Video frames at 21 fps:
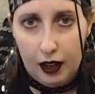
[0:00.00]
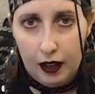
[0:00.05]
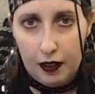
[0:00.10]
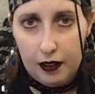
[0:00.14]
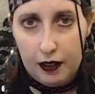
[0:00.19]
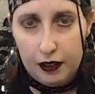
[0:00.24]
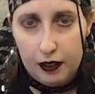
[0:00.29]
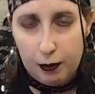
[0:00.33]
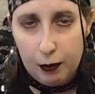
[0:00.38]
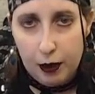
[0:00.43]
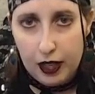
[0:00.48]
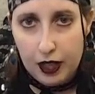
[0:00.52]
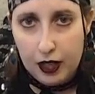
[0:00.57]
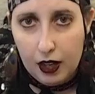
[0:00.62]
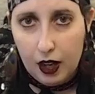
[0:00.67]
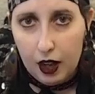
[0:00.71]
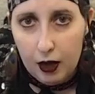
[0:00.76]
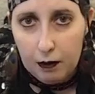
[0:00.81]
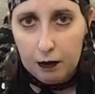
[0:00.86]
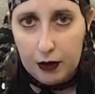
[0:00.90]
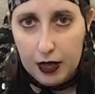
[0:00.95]
This might
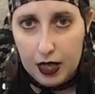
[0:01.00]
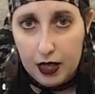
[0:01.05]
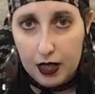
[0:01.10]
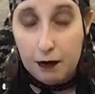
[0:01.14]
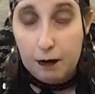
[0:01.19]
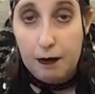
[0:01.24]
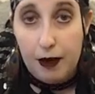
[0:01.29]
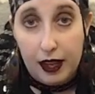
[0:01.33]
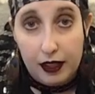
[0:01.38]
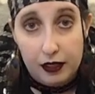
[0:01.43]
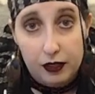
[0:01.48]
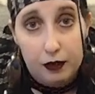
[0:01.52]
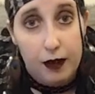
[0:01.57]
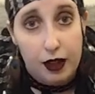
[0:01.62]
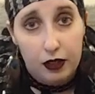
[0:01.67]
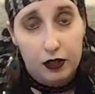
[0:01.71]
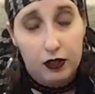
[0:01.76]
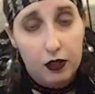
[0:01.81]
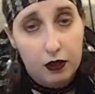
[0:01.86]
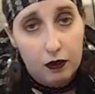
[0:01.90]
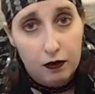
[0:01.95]
not be the best
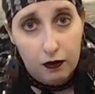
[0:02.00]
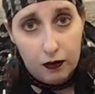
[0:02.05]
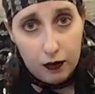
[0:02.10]
method